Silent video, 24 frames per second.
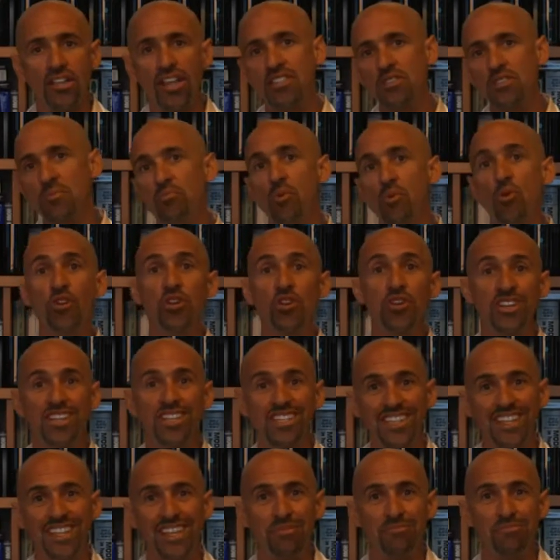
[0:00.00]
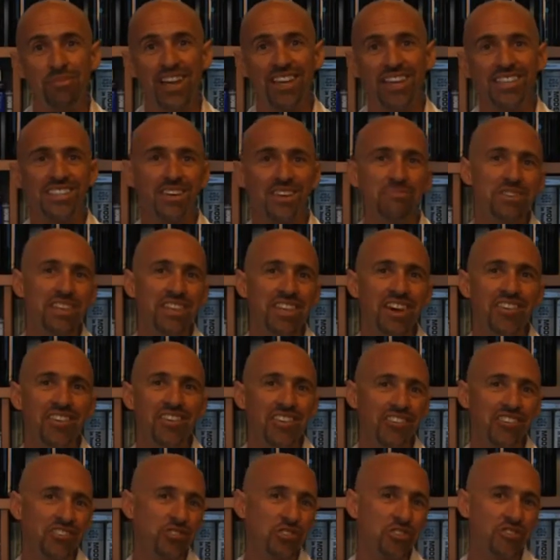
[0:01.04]
It doesn't put you to sleep like some of the
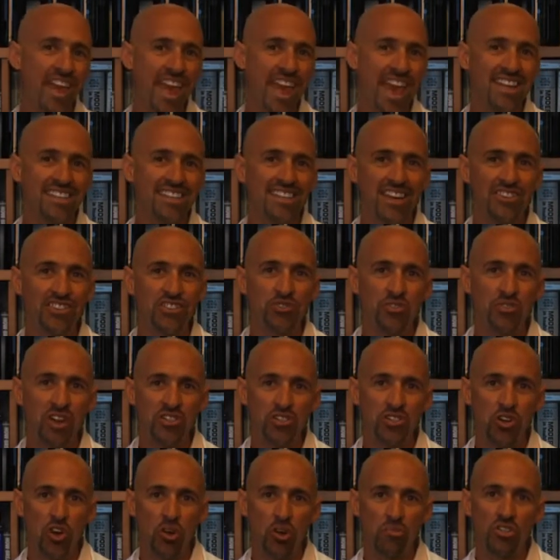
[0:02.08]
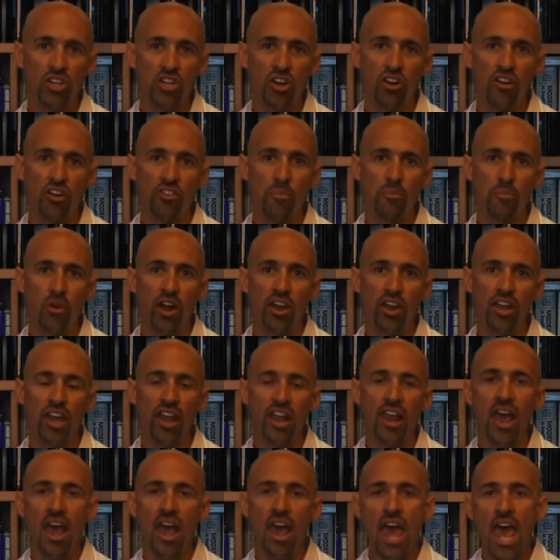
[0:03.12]
other sort of anti-stress herbs that are on the
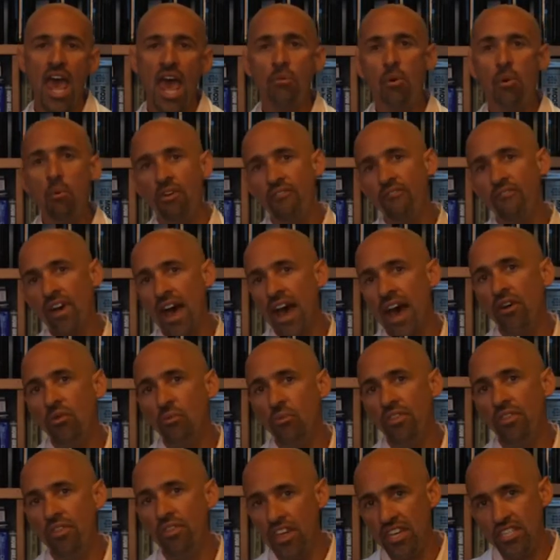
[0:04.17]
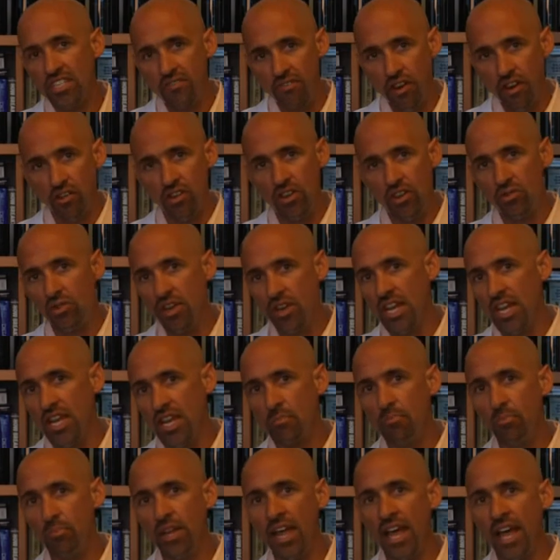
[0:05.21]
market. And what we found with this very
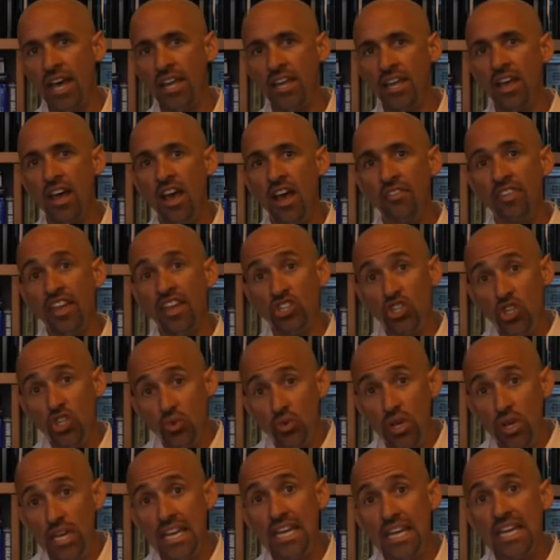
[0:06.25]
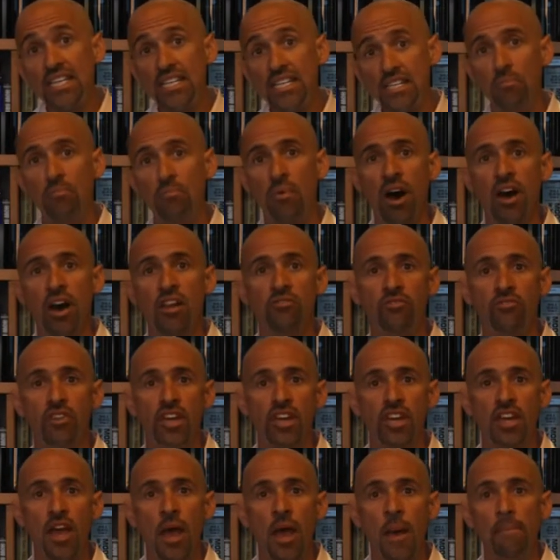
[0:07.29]
unique blend that's unique to
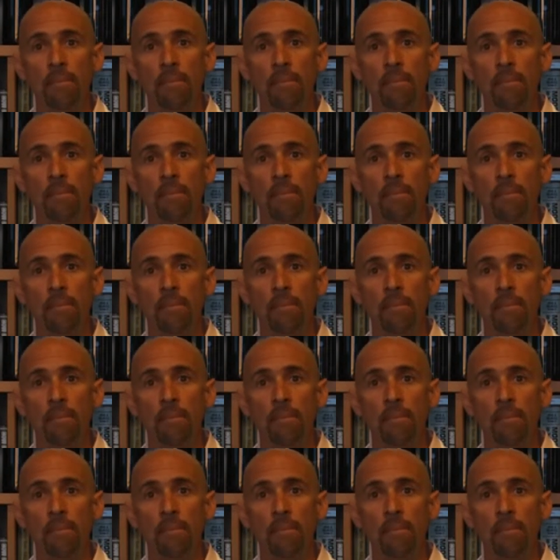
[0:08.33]
MonaVie